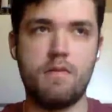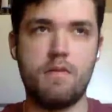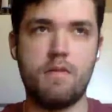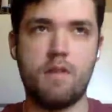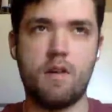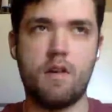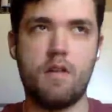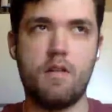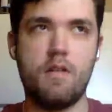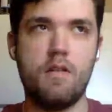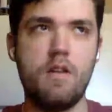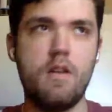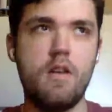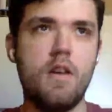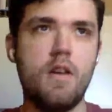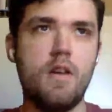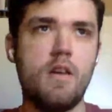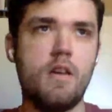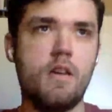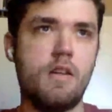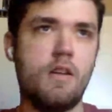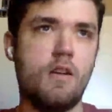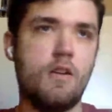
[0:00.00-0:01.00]
So,
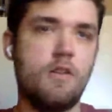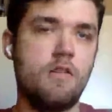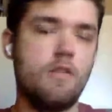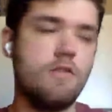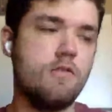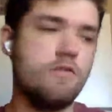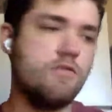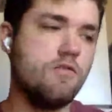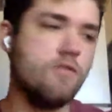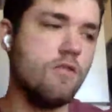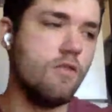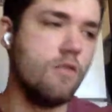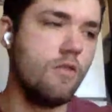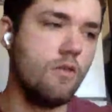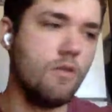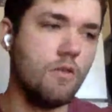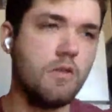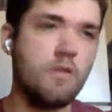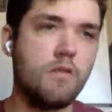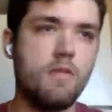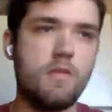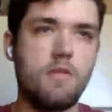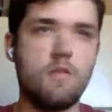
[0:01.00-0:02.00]
you know, your
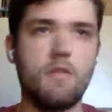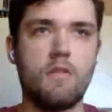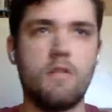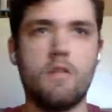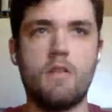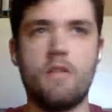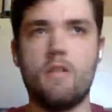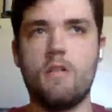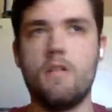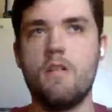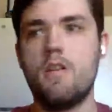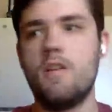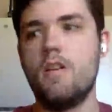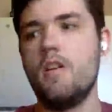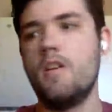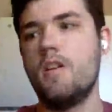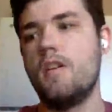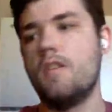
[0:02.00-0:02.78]
Dukes, your